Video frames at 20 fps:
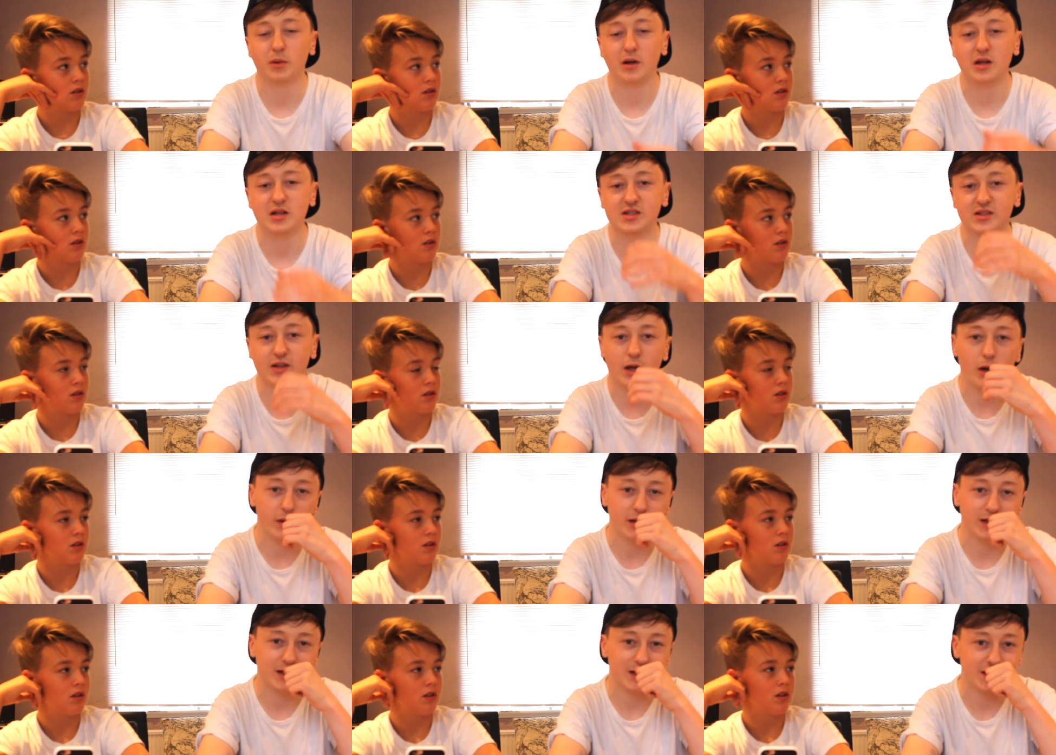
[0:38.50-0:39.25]
Speaker 1: placed
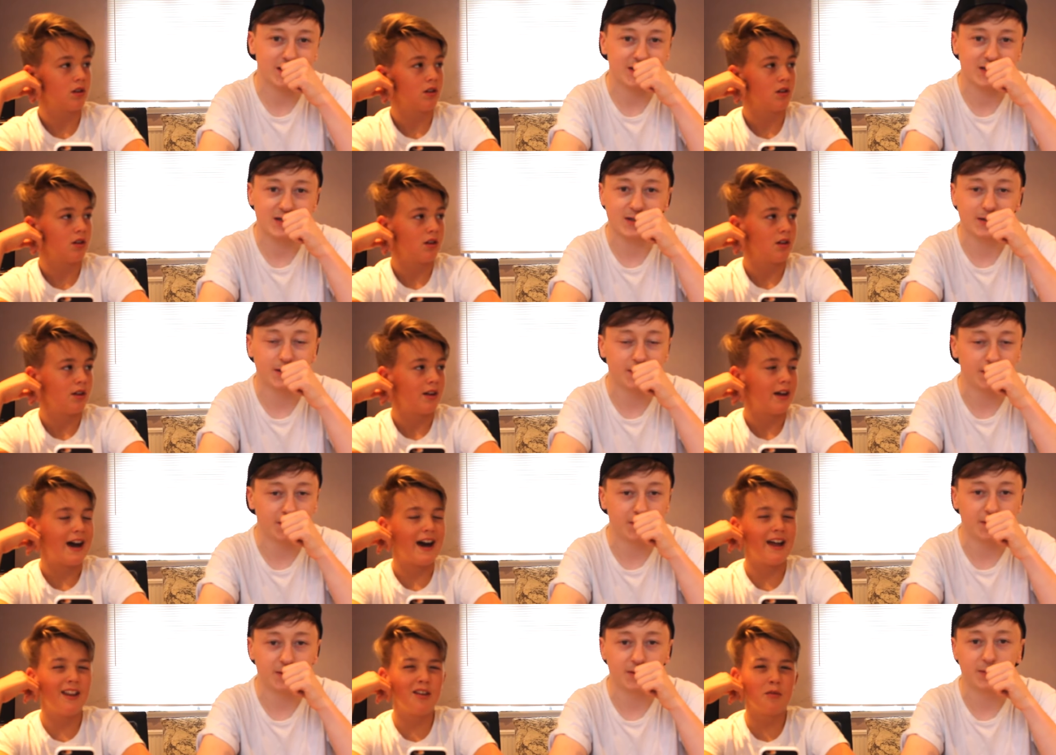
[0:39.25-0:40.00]
out, I guess.
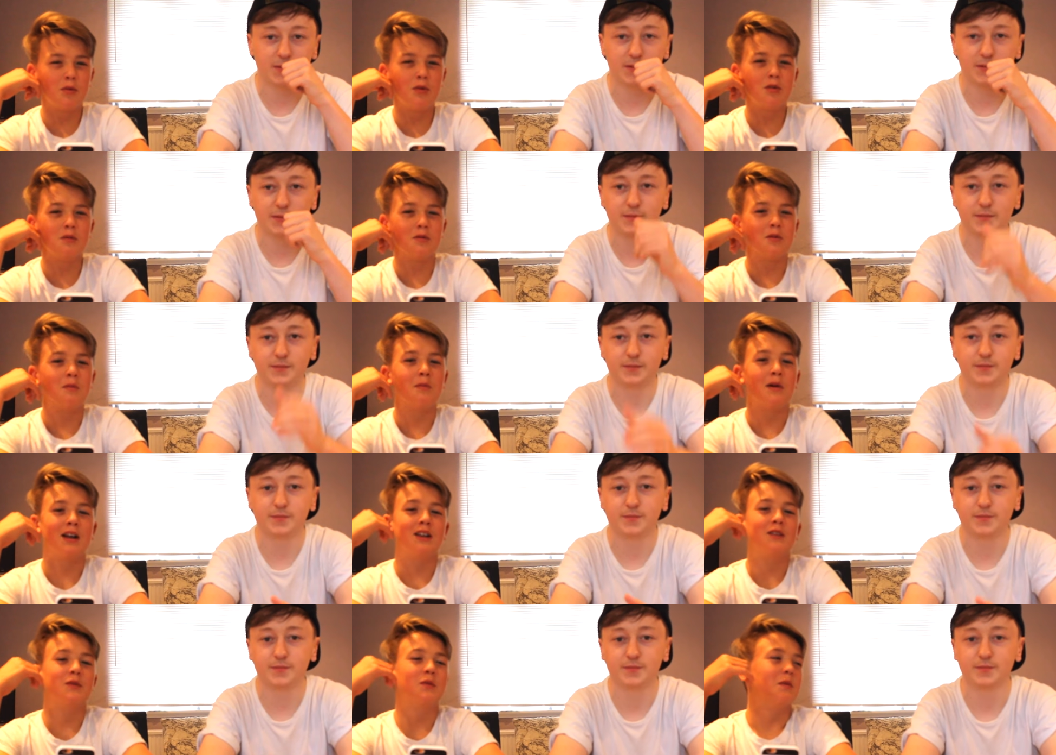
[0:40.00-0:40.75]
At
Speaker 2: the
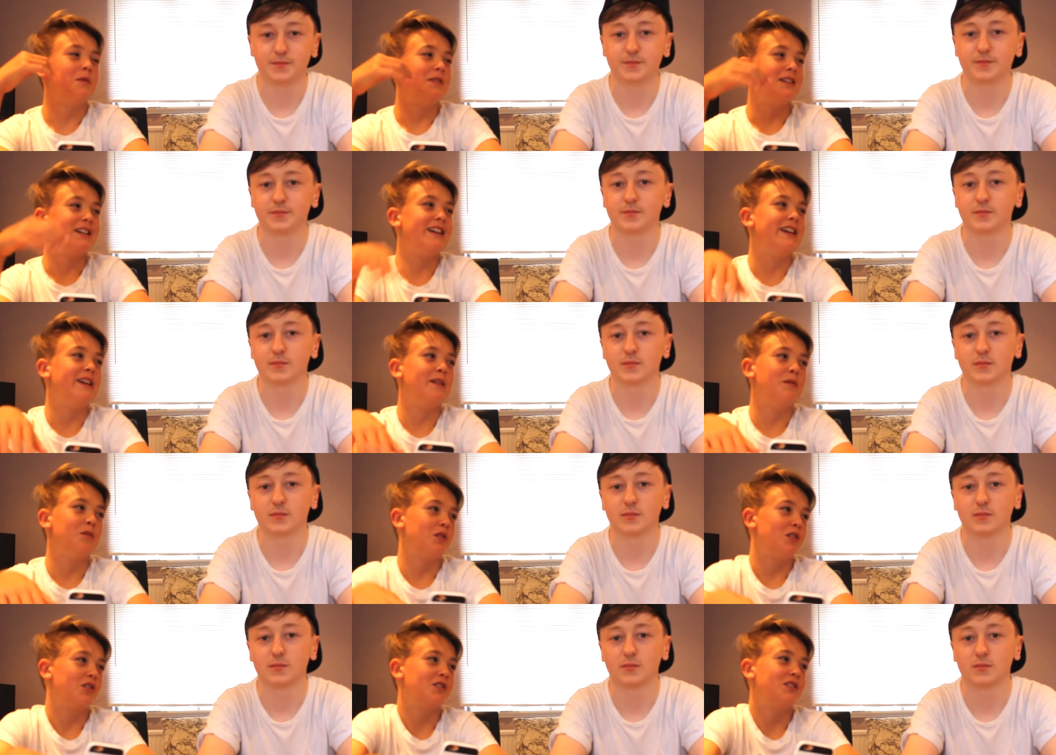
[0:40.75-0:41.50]
moment, mine's probably
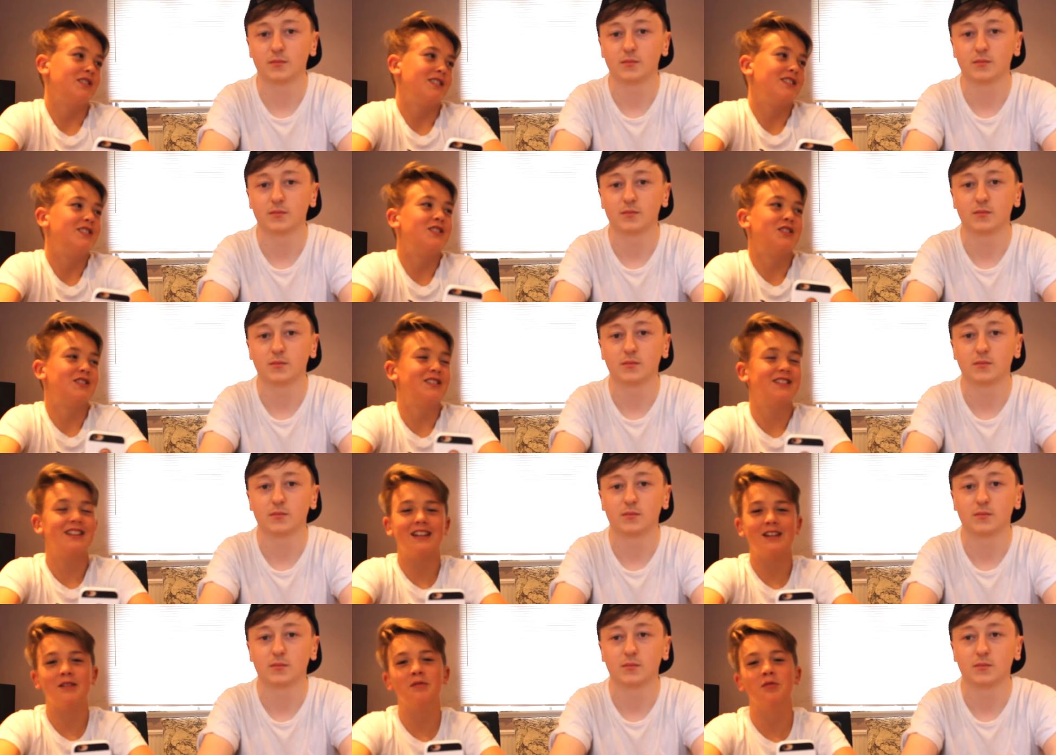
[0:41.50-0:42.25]
Ebro, because it's
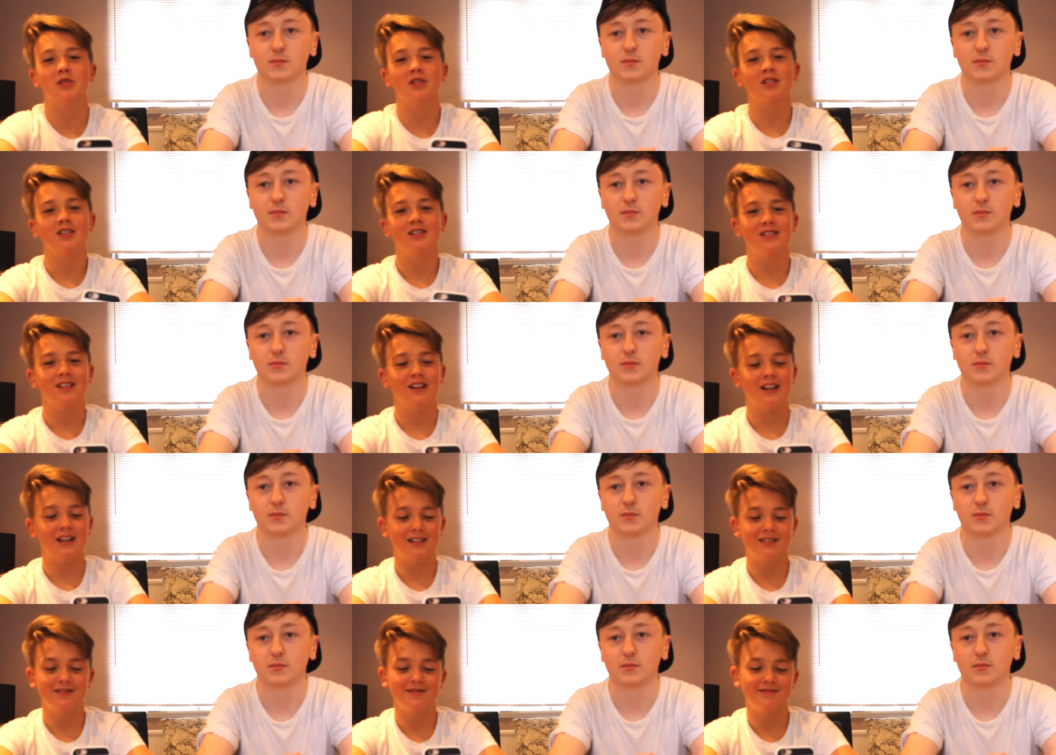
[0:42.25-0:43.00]
just Ebro.
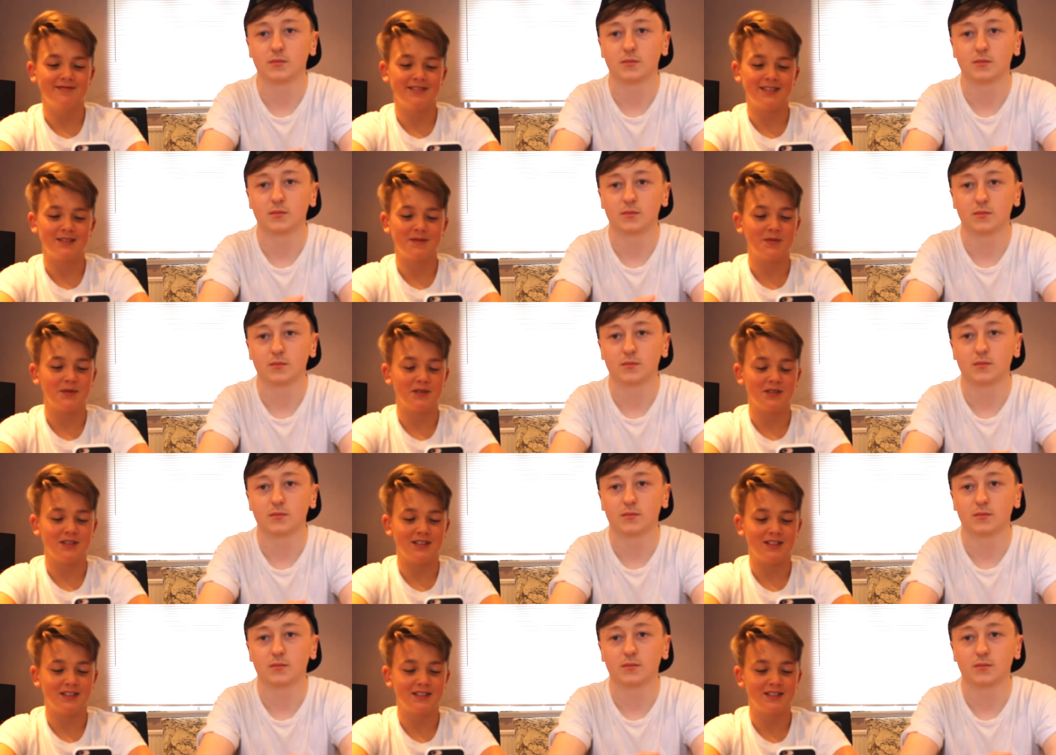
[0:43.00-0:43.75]
Like, let's be
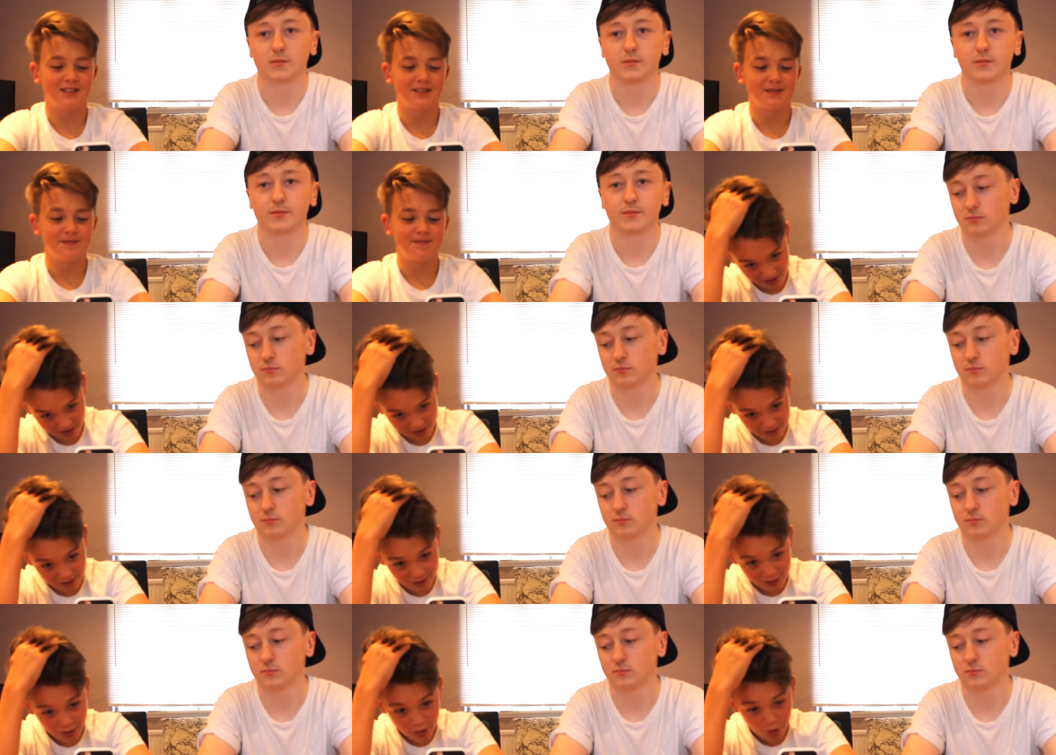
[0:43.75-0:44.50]
honest.
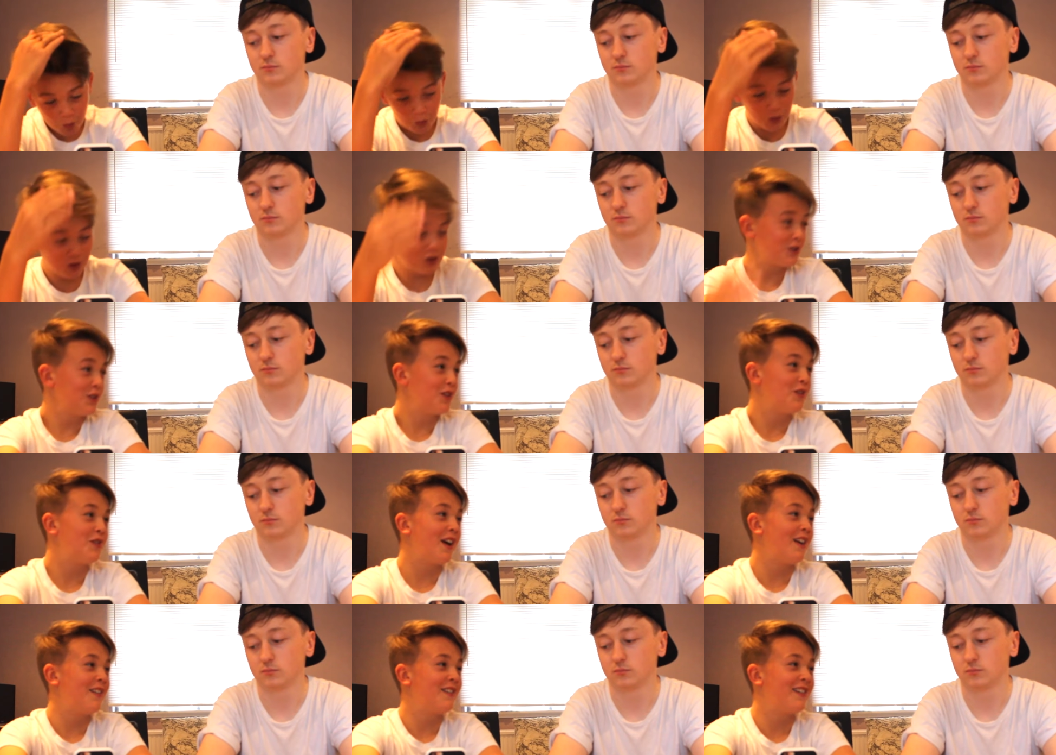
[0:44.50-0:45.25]
What's
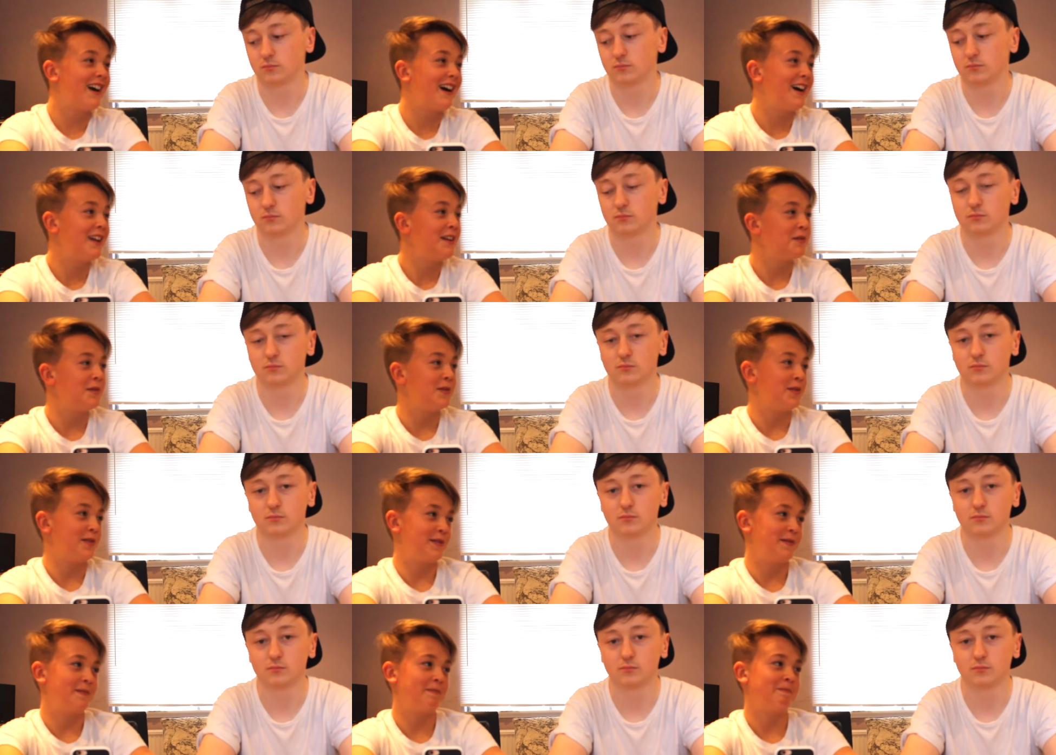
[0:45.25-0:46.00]
your favourite animal?